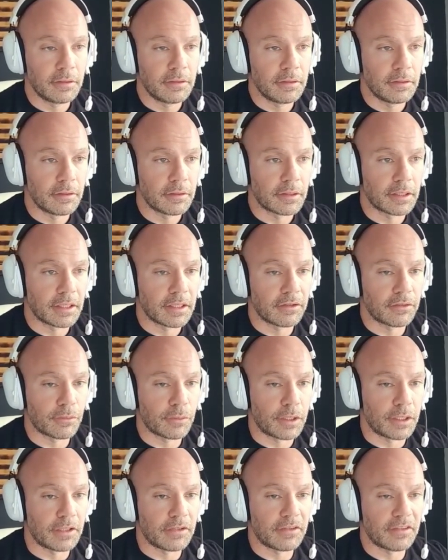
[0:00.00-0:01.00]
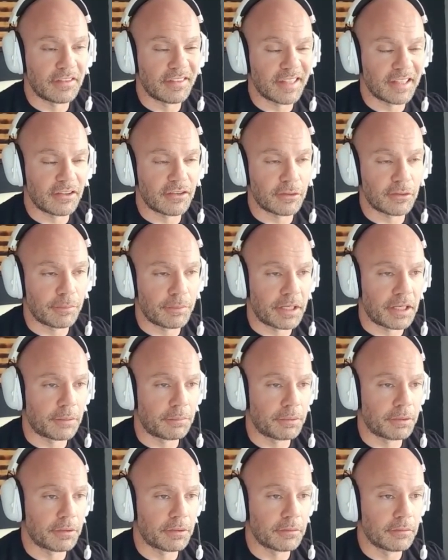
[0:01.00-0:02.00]
Okay, that's why it's such a
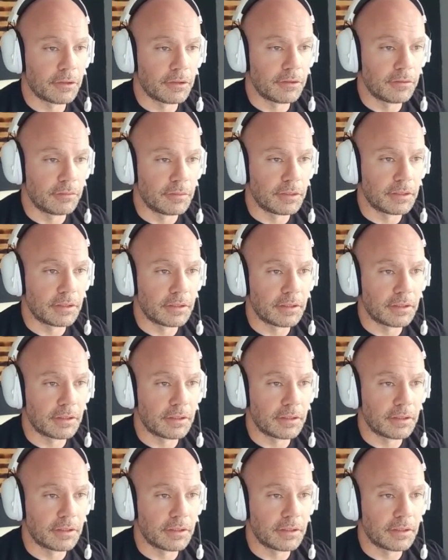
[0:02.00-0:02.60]
popular movement.